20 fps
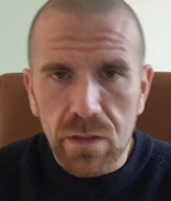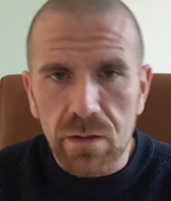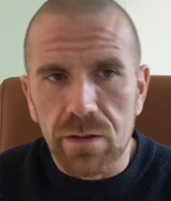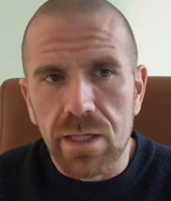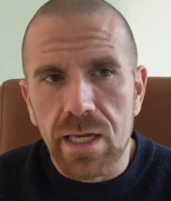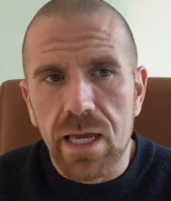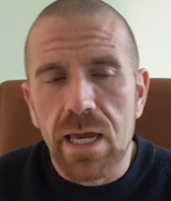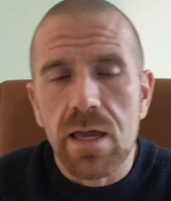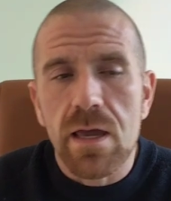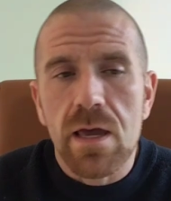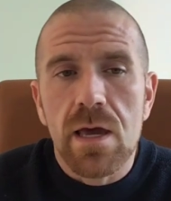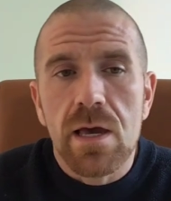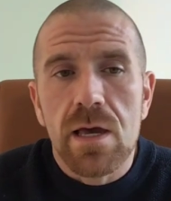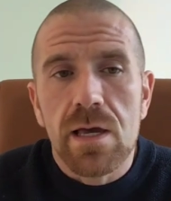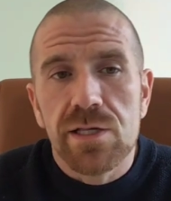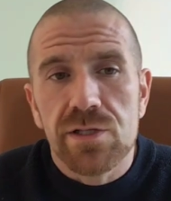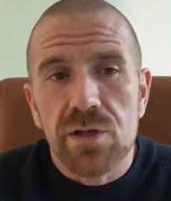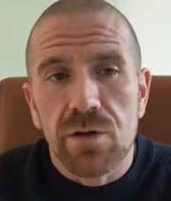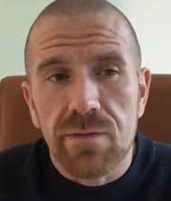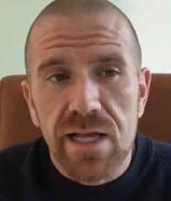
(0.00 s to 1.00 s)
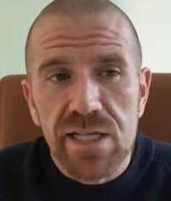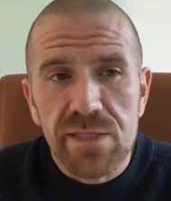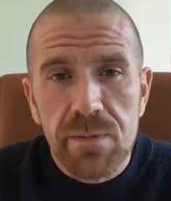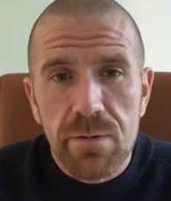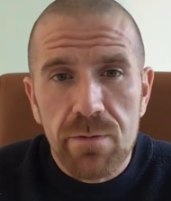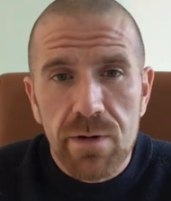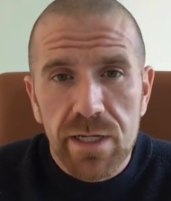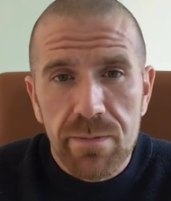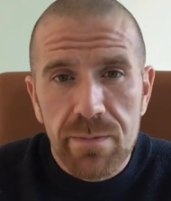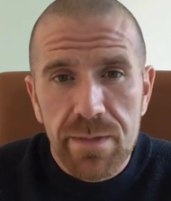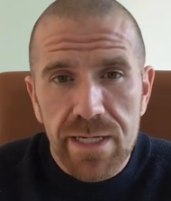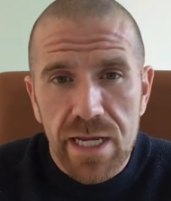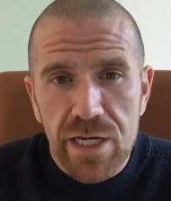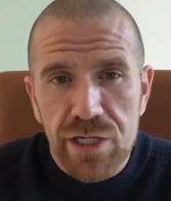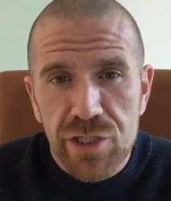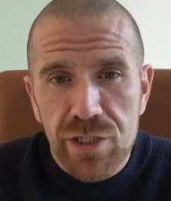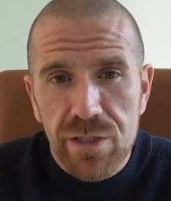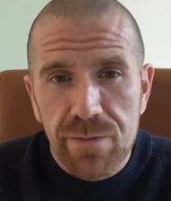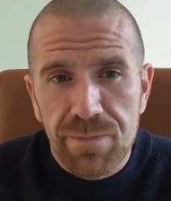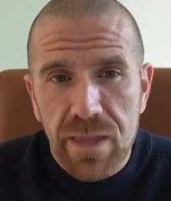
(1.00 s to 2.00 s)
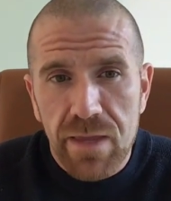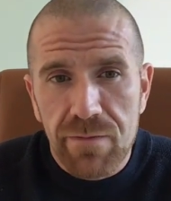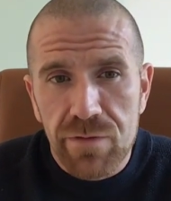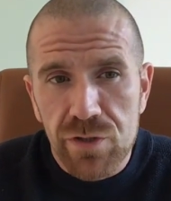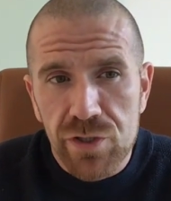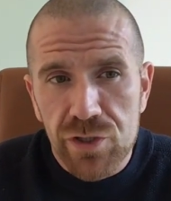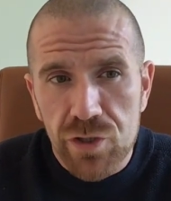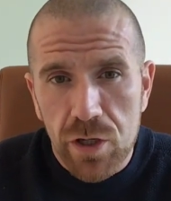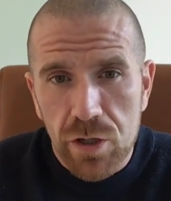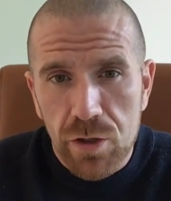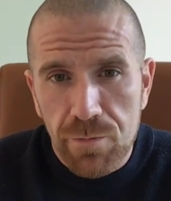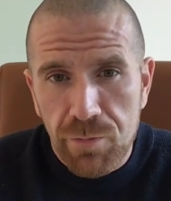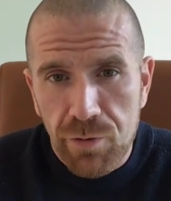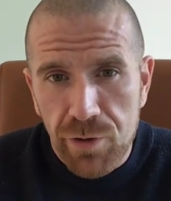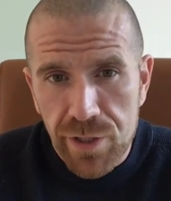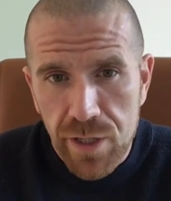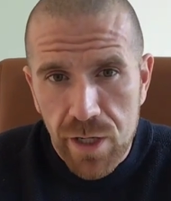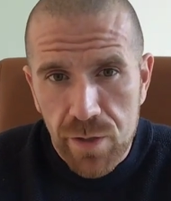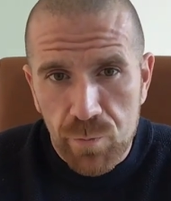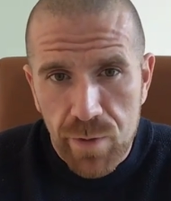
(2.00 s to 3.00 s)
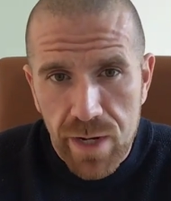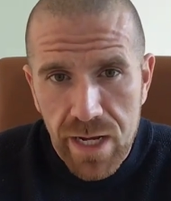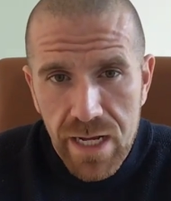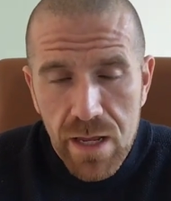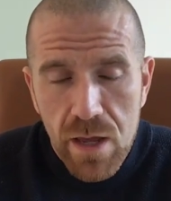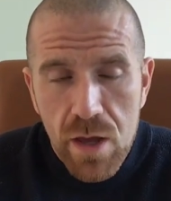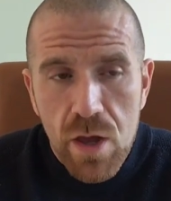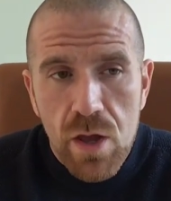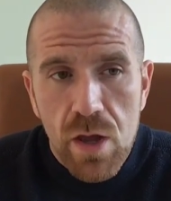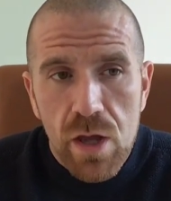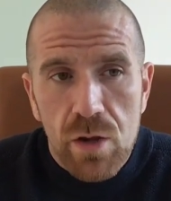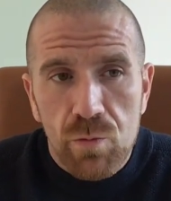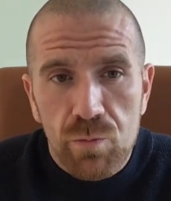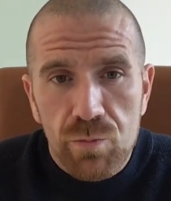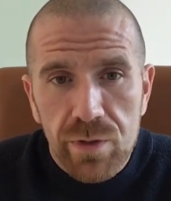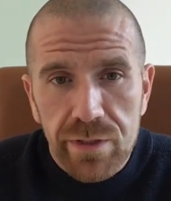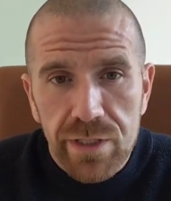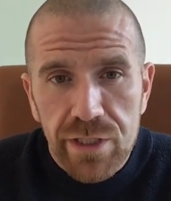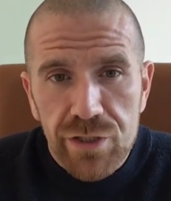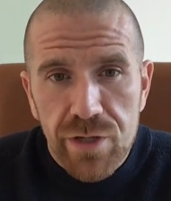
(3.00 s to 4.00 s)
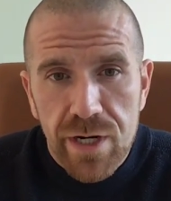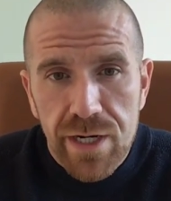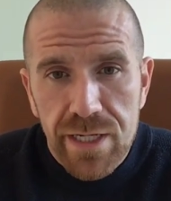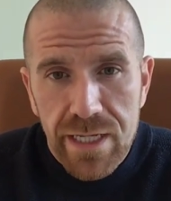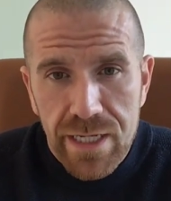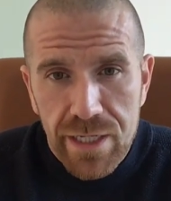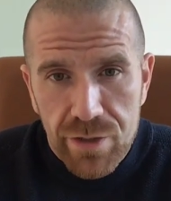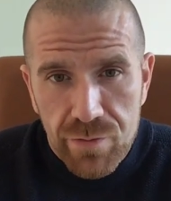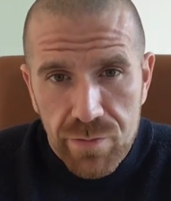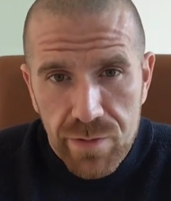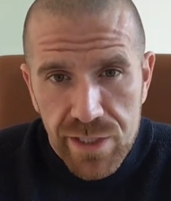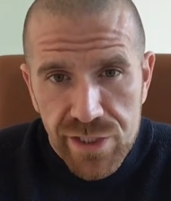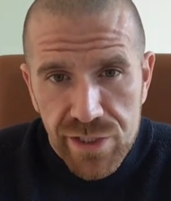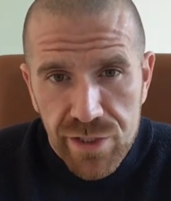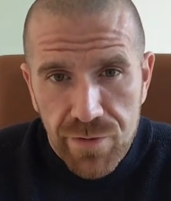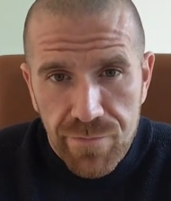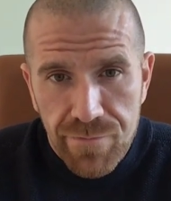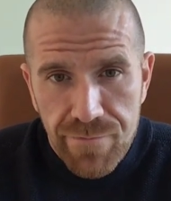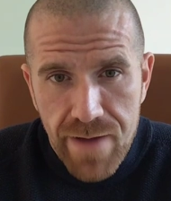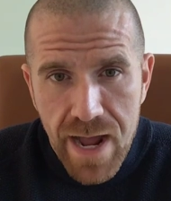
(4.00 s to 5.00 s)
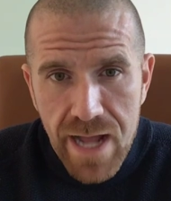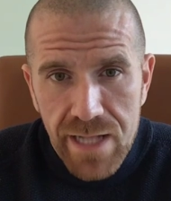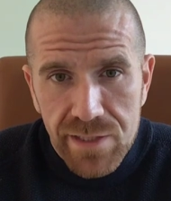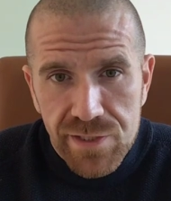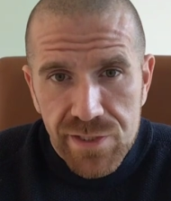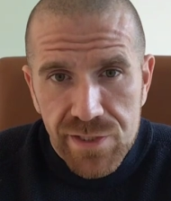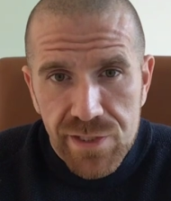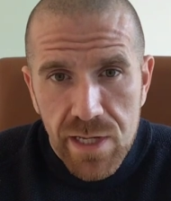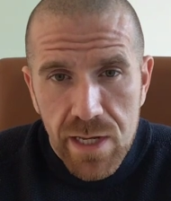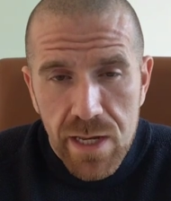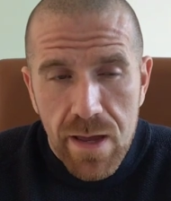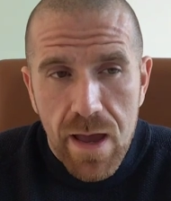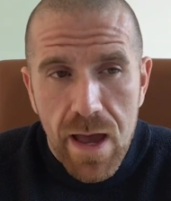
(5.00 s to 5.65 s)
Okay. So that's my recommendation. If you struggle putting on weight, really try to increase your fats.